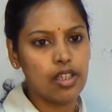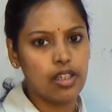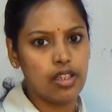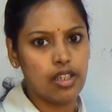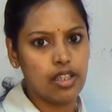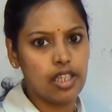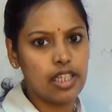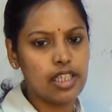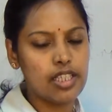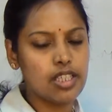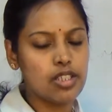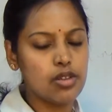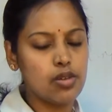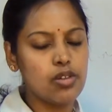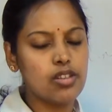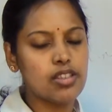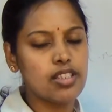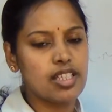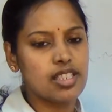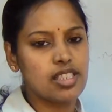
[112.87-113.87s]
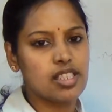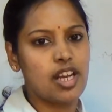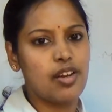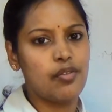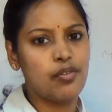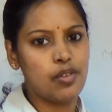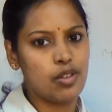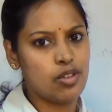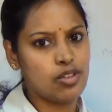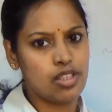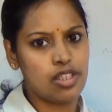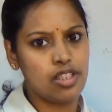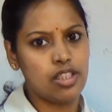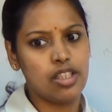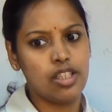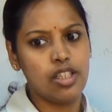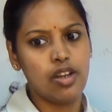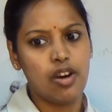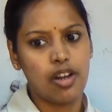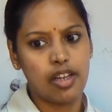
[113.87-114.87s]
There is no such confusion
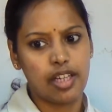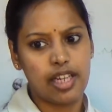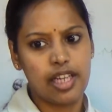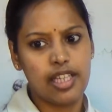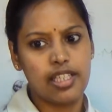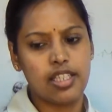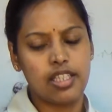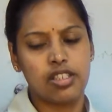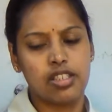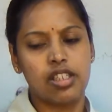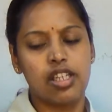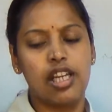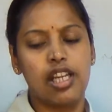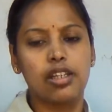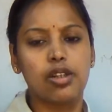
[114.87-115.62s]
in the organization.